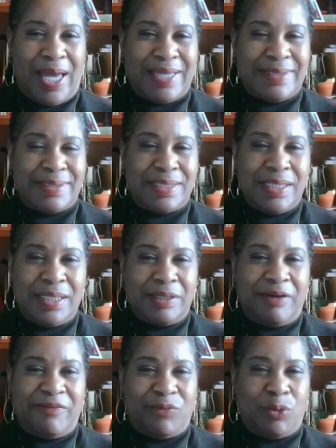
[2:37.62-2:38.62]
I see
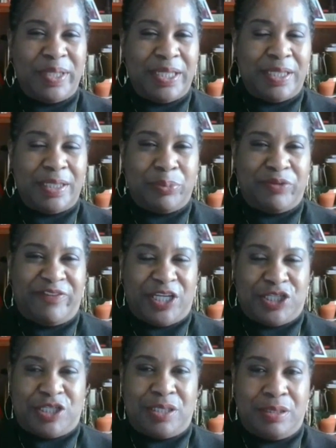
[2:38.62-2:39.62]
enough women in the
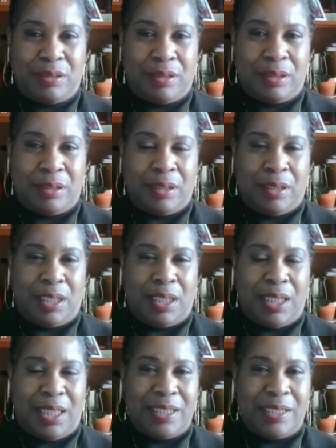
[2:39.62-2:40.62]
profession
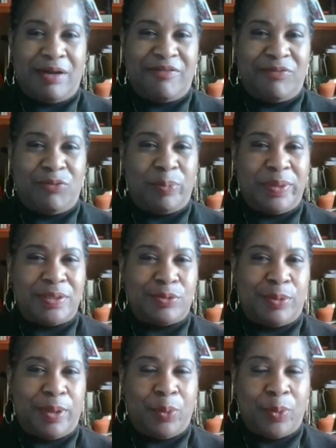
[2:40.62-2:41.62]
and enough women
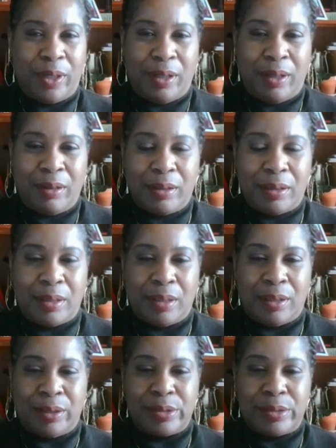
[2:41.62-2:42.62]
doing well.
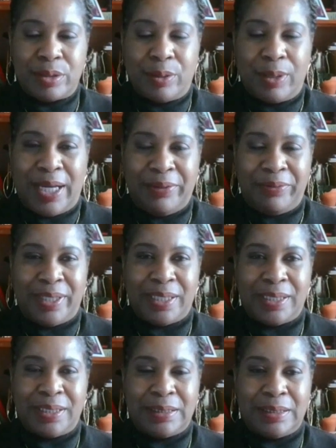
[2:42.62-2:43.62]
So I
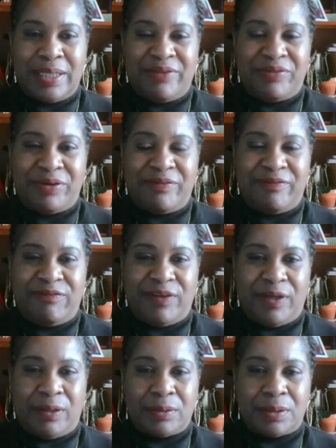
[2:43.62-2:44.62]
really never
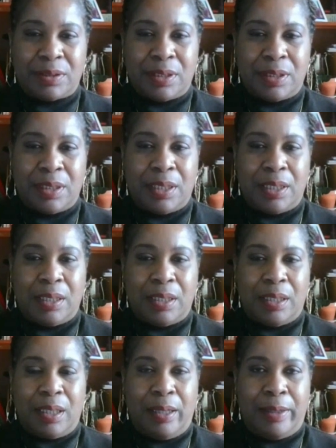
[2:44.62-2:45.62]
felt
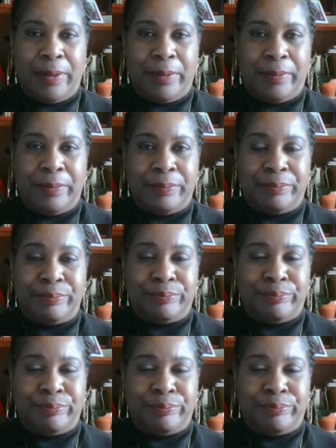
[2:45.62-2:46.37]
um,